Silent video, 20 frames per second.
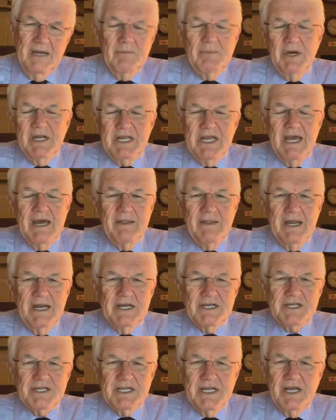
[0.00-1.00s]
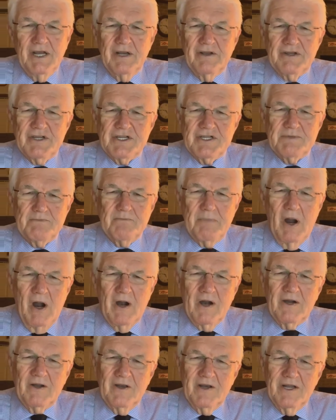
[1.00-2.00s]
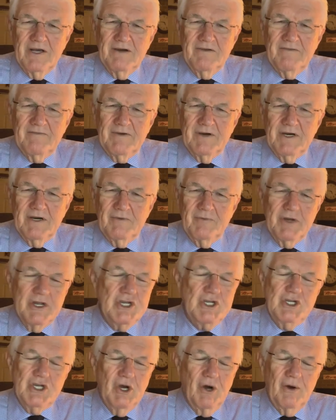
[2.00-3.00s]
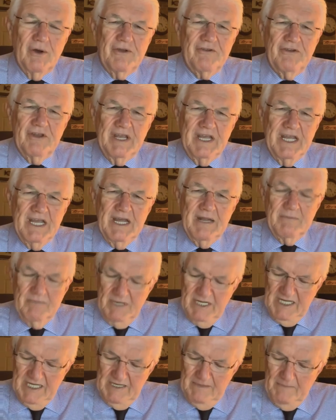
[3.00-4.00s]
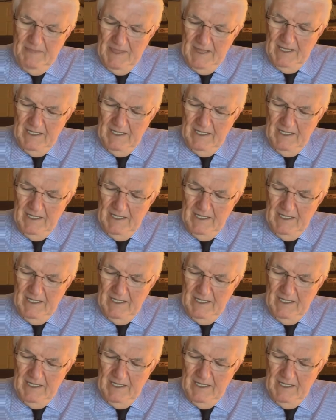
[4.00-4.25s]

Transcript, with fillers: But yet, there's still a sparkle of uh, rejoicing in me,